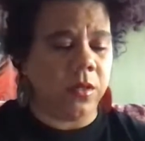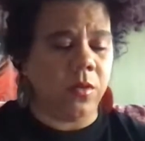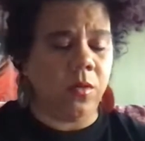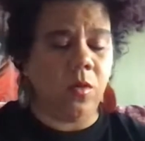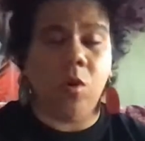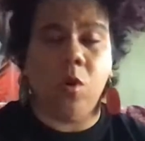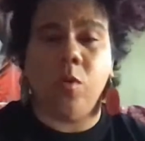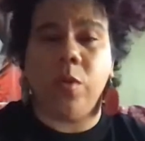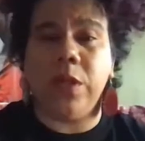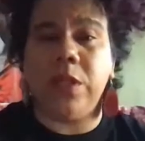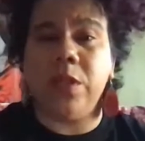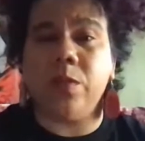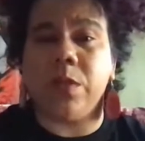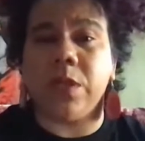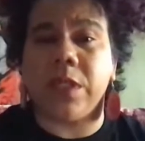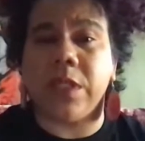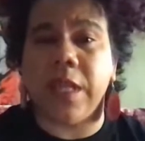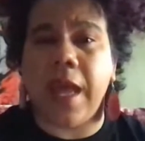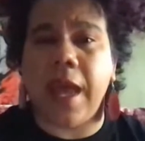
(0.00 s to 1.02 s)
all we did
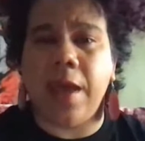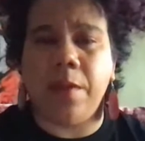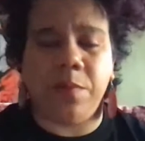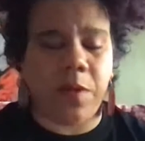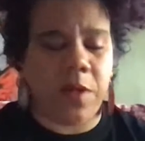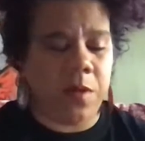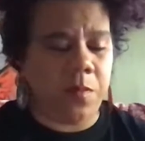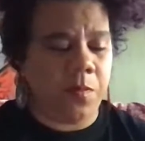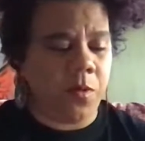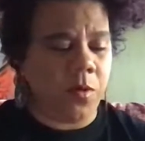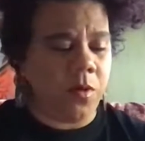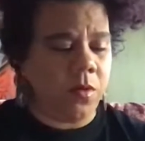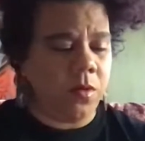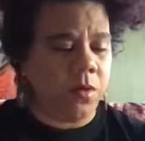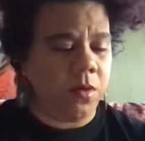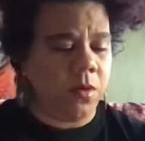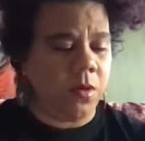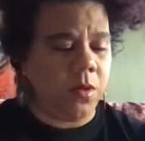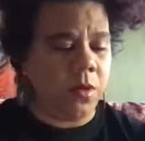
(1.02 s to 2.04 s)
was stab people,